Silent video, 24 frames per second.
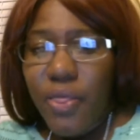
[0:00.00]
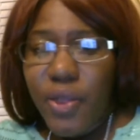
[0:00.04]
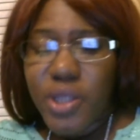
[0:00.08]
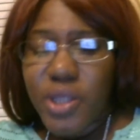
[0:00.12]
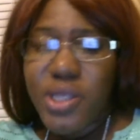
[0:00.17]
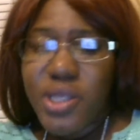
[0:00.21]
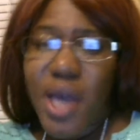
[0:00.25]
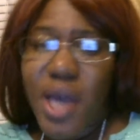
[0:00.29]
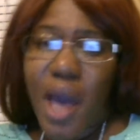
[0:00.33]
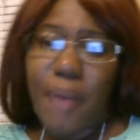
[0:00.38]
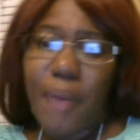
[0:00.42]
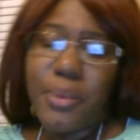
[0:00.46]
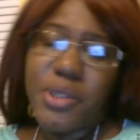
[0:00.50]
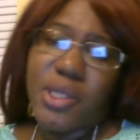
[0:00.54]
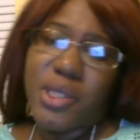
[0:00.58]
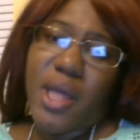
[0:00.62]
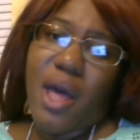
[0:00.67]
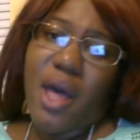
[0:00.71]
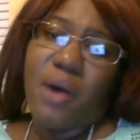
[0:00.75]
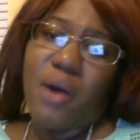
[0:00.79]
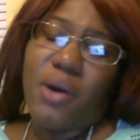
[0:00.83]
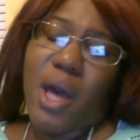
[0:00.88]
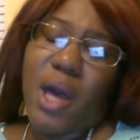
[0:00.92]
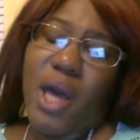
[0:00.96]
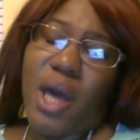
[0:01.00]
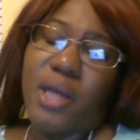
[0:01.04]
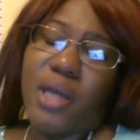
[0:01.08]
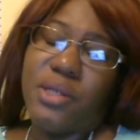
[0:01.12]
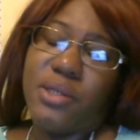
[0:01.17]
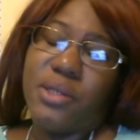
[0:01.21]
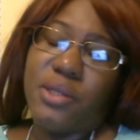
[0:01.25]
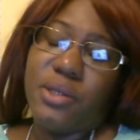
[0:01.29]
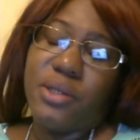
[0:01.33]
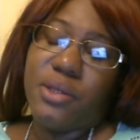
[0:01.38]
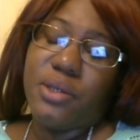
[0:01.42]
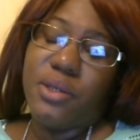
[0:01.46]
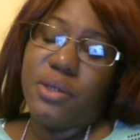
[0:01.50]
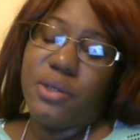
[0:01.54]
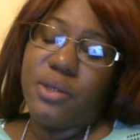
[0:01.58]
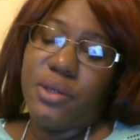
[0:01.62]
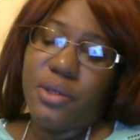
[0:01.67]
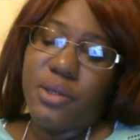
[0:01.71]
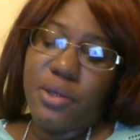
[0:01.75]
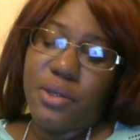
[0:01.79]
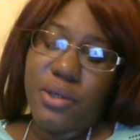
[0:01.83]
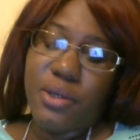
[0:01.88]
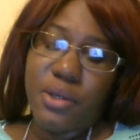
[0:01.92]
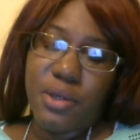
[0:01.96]
The time is now, guys.
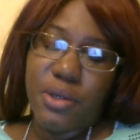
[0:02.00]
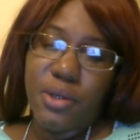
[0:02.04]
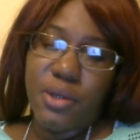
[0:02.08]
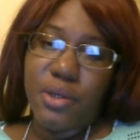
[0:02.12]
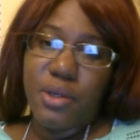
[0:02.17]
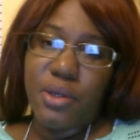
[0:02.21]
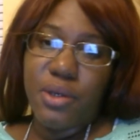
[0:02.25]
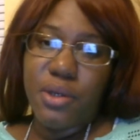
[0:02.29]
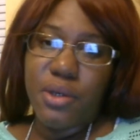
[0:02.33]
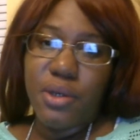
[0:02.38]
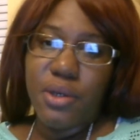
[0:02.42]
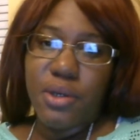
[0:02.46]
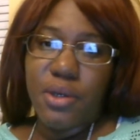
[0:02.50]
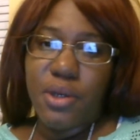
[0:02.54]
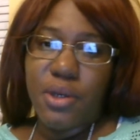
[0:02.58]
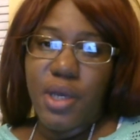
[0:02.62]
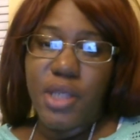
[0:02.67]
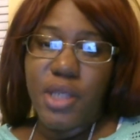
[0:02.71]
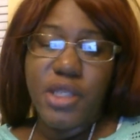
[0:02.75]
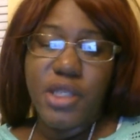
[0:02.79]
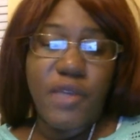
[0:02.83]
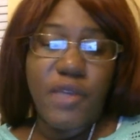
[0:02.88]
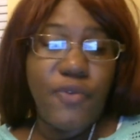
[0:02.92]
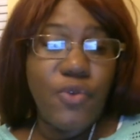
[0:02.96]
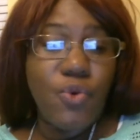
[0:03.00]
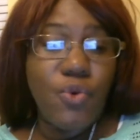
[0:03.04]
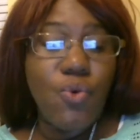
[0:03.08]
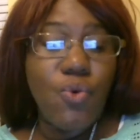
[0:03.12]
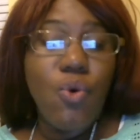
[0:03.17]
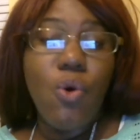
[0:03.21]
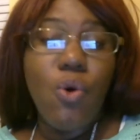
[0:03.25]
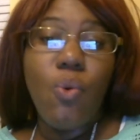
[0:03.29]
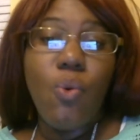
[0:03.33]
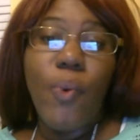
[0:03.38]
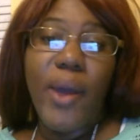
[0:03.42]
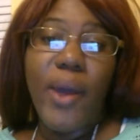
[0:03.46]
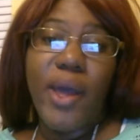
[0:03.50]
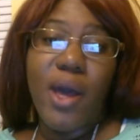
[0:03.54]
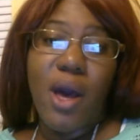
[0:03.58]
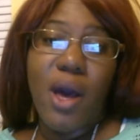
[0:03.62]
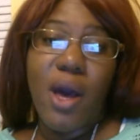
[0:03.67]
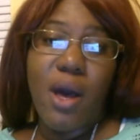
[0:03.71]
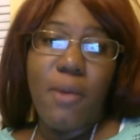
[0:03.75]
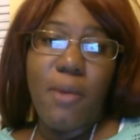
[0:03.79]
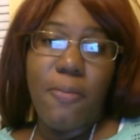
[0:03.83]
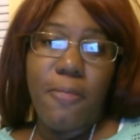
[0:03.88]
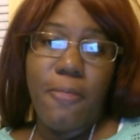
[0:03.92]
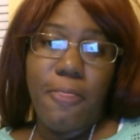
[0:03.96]
Is if you won't wake
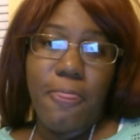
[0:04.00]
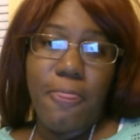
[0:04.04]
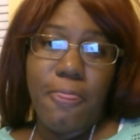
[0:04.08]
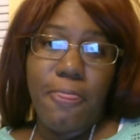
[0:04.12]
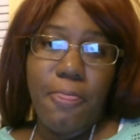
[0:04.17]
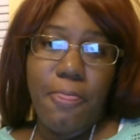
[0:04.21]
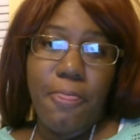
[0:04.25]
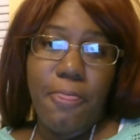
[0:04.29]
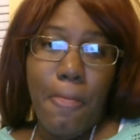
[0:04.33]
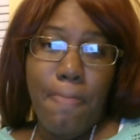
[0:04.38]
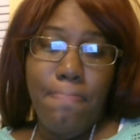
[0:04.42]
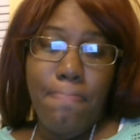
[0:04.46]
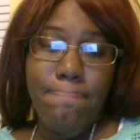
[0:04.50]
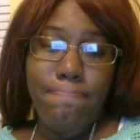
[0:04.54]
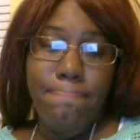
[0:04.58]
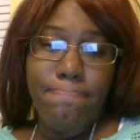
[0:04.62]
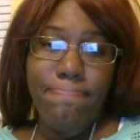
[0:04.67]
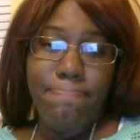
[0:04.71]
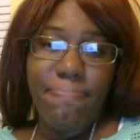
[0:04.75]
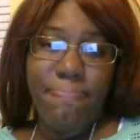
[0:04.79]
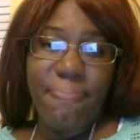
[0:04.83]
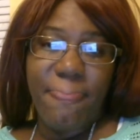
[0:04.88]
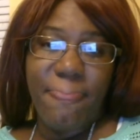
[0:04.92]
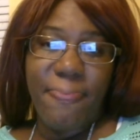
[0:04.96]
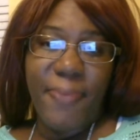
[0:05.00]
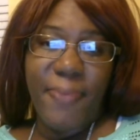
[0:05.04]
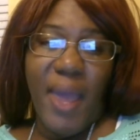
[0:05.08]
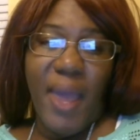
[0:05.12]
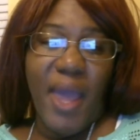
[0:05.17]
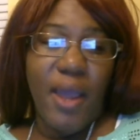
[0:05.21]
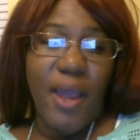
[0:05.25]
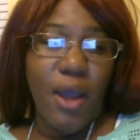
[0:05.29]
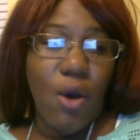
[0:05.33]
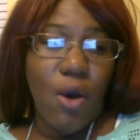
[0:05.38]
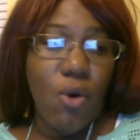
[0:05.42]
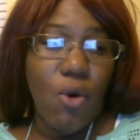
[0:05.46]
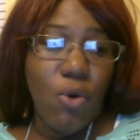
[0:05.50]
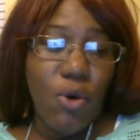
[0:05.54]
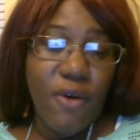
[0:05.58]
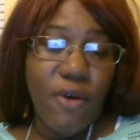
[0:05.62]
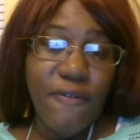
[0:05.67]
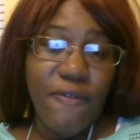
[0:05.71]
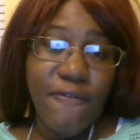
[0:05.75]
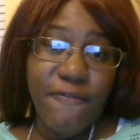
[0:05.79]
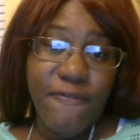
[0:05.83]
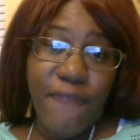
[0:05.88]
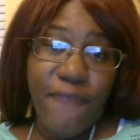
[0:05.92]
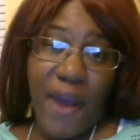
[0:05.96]
up and go
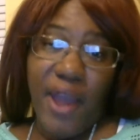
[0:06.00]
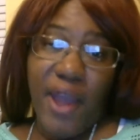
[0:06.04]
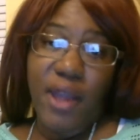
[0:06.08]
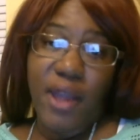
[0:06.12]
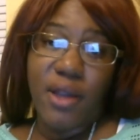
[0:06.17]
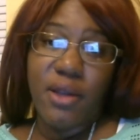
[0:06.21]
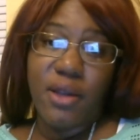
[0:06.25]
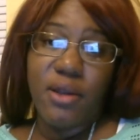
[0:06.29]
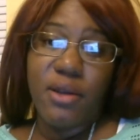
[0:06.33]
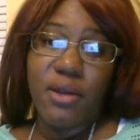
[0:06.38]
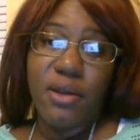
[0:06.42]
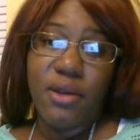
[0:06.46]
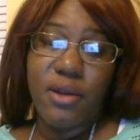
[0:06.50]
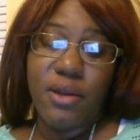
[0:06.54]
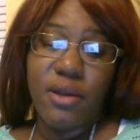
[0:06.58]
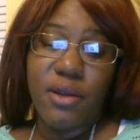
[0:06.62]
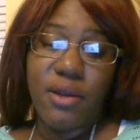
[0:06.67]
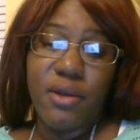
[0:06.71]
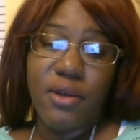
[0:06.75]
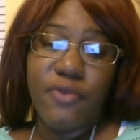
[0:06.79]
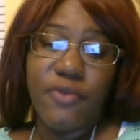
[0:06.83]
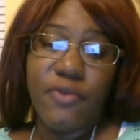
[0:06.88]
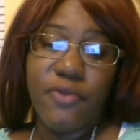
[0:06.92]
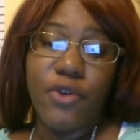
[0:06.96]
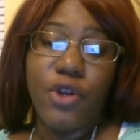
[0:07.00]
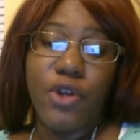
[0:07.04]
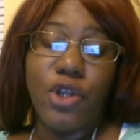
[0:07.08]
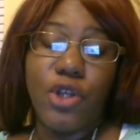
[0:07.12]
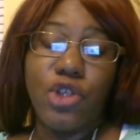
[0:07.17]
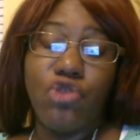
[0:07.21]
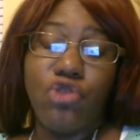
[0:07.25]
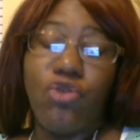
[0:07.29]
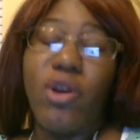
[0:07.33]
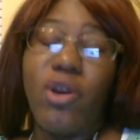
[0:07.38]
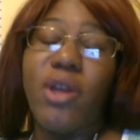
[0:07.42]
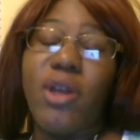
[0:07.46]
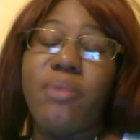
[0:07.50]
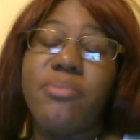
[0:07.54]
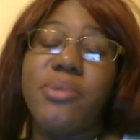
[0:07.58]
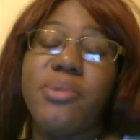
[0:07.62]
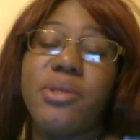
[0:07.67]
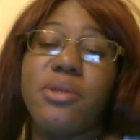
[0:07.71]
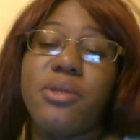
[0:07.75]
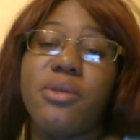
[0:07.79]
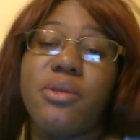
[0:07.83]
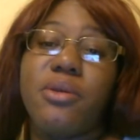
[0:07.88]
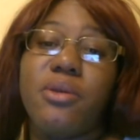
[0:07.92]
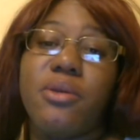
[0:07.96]
fight for your
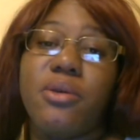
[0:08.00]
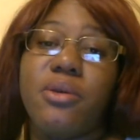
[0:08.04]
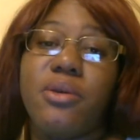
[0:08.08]
dreams,